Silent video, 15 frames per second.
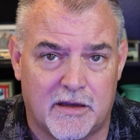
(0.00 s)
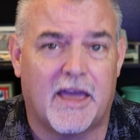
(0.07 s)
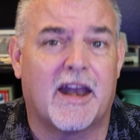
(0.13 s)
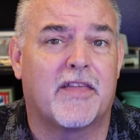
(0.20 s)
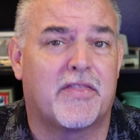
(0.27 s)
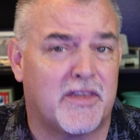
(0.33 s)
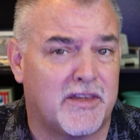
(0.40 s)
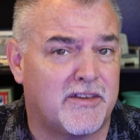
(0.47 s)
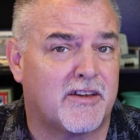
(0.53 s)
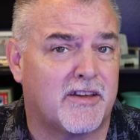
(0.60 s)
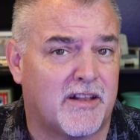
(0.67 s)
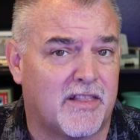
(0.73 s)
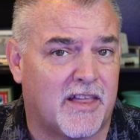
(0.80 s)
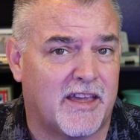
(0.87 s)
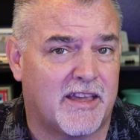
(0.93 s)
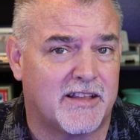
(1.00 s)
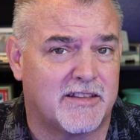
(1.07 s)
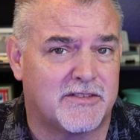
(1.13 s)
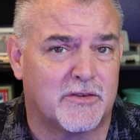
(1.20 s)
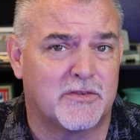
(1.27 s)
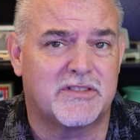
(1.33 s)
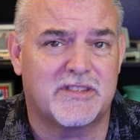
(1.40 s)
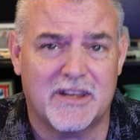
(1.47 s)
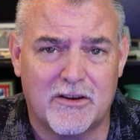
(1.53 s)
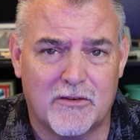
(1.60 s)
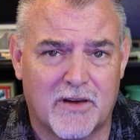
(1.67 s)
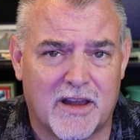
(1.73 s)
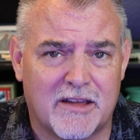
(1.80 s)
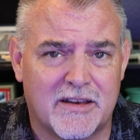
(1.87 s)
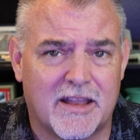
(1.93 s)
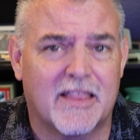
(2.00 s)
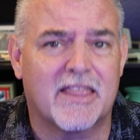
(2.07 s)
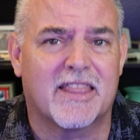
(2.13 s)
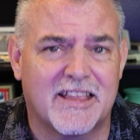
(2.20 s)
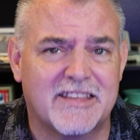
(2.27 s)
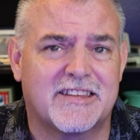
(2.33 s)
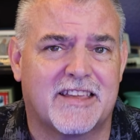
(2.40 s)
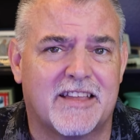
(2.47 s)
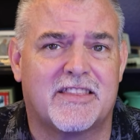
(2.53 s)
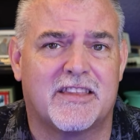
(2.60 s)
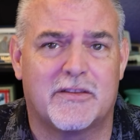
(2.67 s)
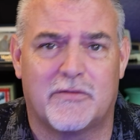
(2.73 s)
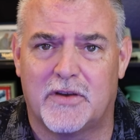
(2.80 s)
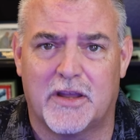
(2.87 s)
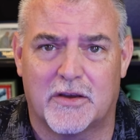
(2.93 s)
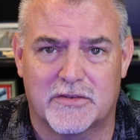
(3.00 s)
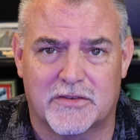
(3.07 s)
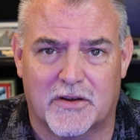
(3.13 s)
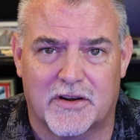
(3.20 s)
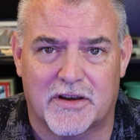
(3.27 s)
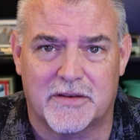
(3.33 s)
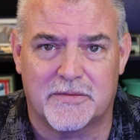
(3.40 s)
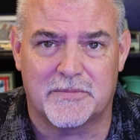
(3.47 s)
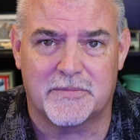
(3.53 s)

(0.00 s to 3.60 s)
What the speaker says: And I think you're going to like it. So stick around. Let's get this video started.